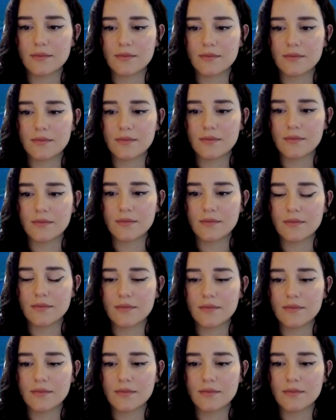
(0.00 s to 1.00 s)

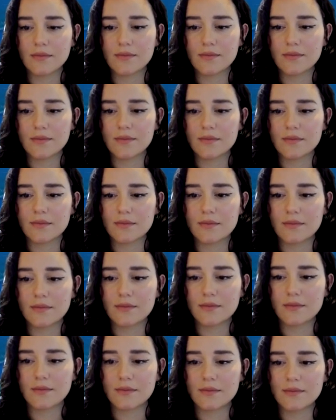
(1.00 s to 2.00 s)

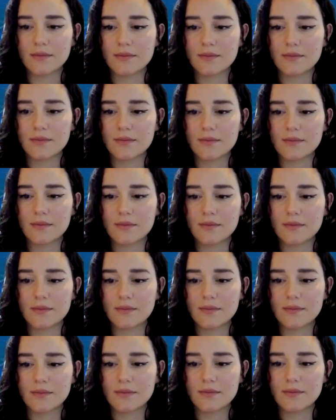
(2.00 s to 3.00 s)

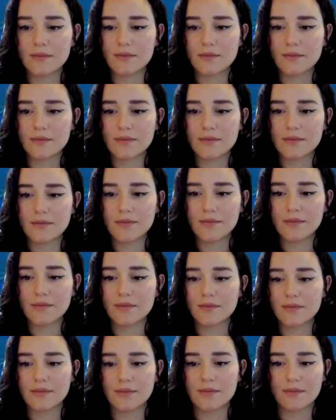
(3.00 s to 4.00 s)

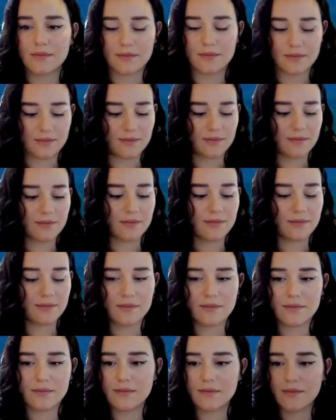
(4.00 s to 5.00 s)
(silent)